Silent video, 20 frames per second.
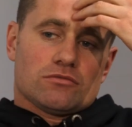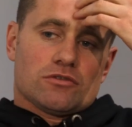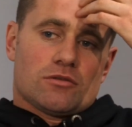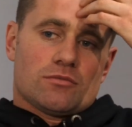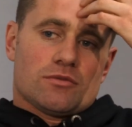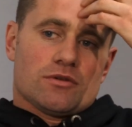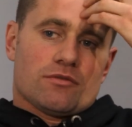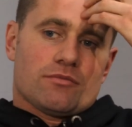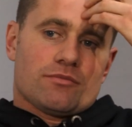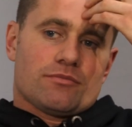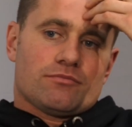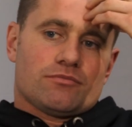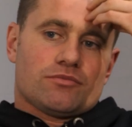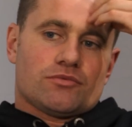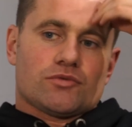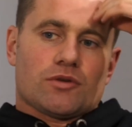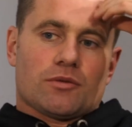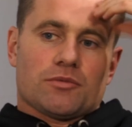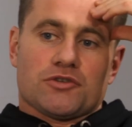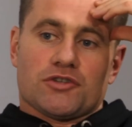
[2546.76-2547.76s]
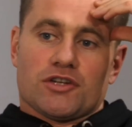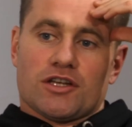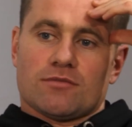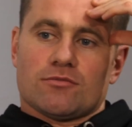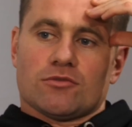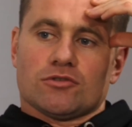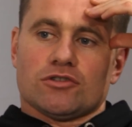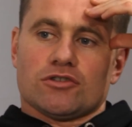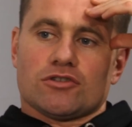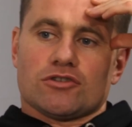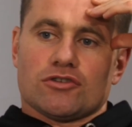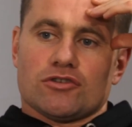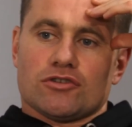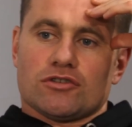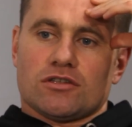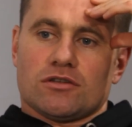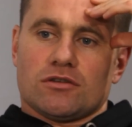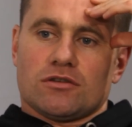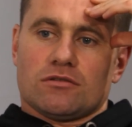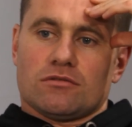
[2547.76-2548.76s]
normally probably train Monday
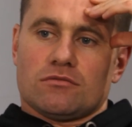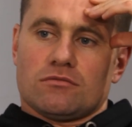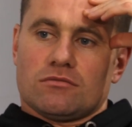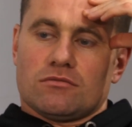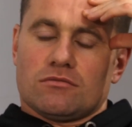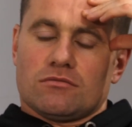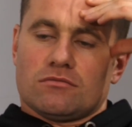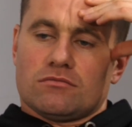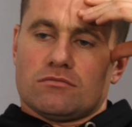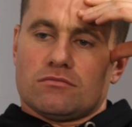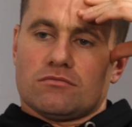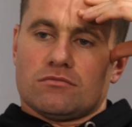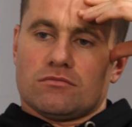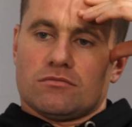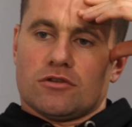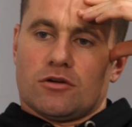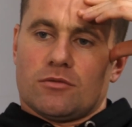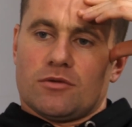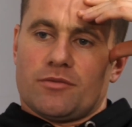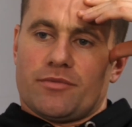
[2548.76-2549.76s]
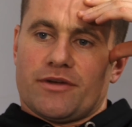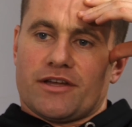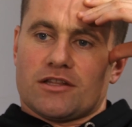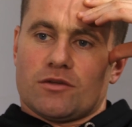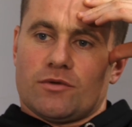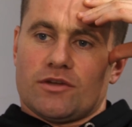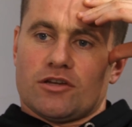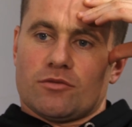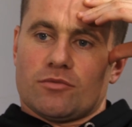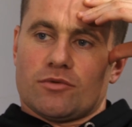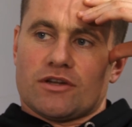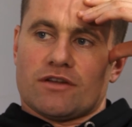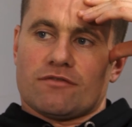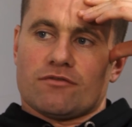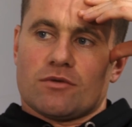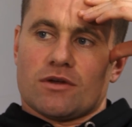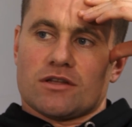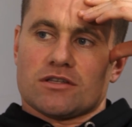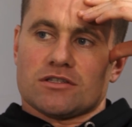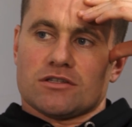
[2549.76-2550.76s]
Tuesday and normally break the week up we'd have a
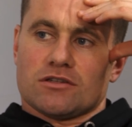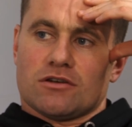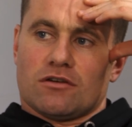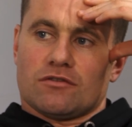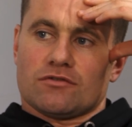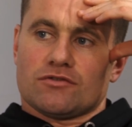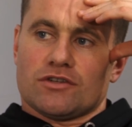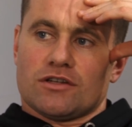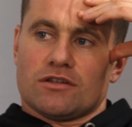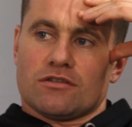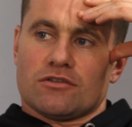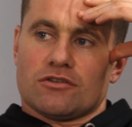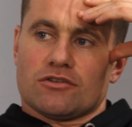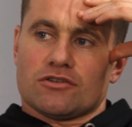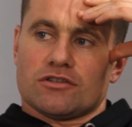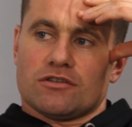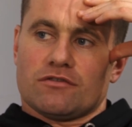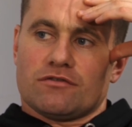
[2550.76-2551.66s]
Wednesday off train mm. Thursday mm.